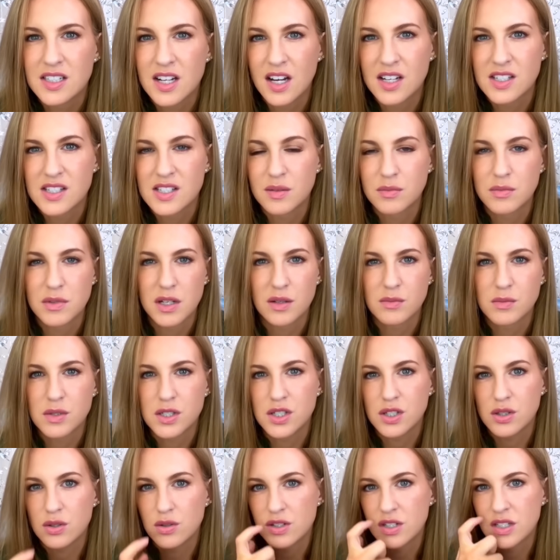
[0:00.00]
I sometimes
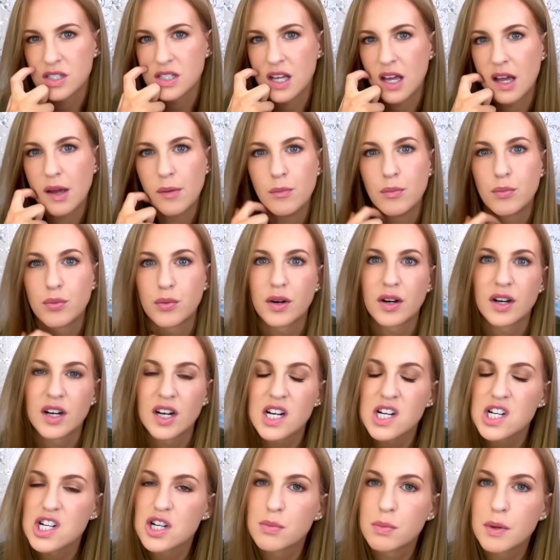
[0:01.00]
do just say
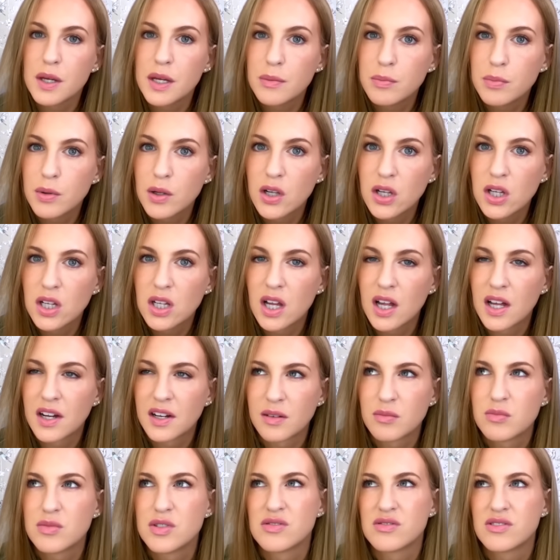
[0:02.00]
British people and
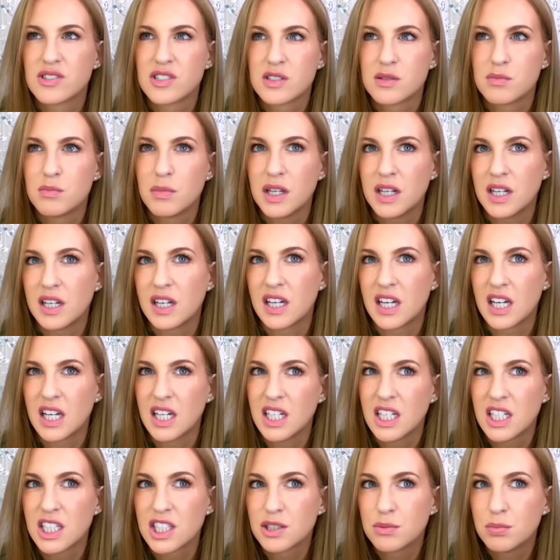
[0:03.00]
I'm just meaning
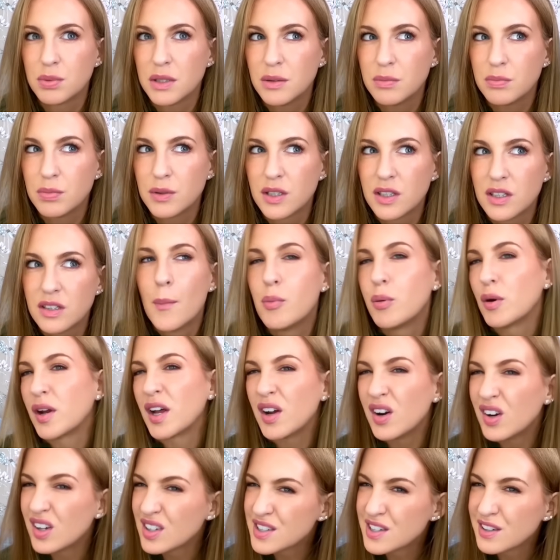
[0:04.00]
English people. But
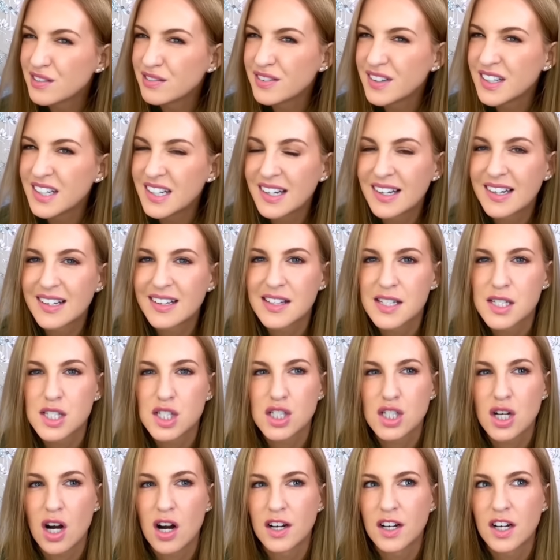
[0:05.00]
I also feel like the
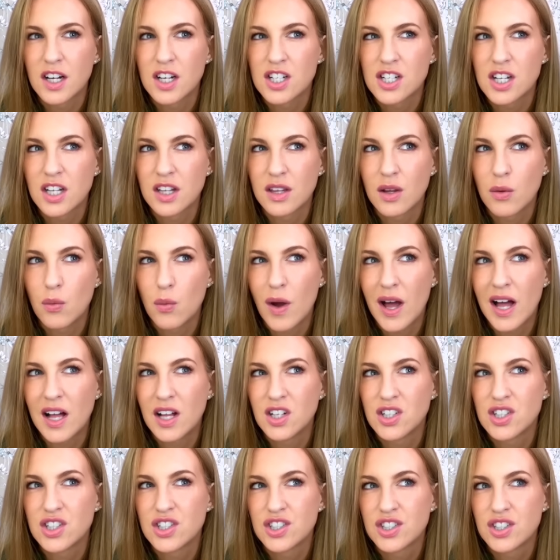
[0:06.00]
Scottish and the
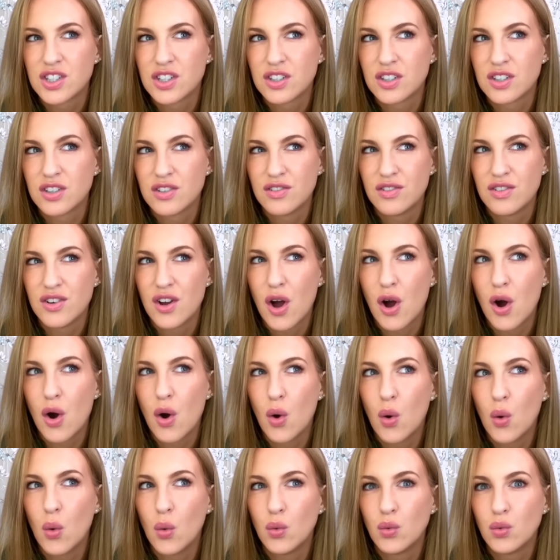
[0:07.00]
Welsh
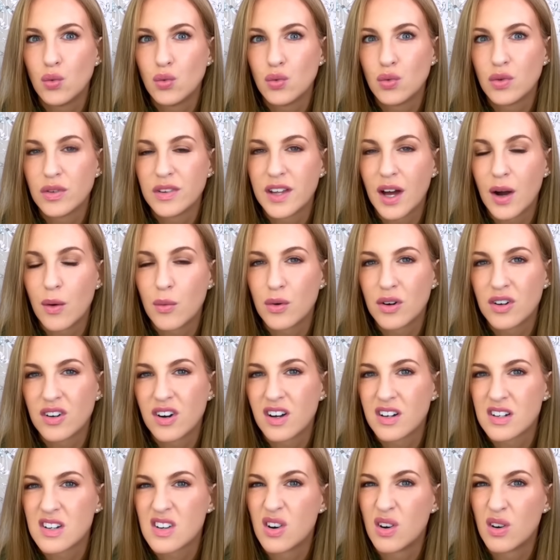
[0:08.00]
know that we're
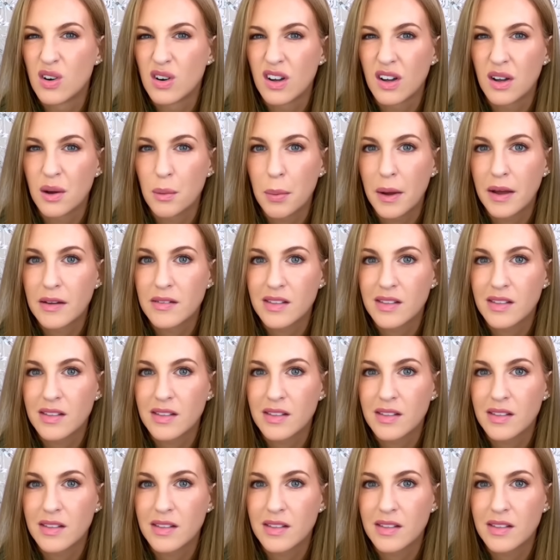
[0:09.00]
not talking about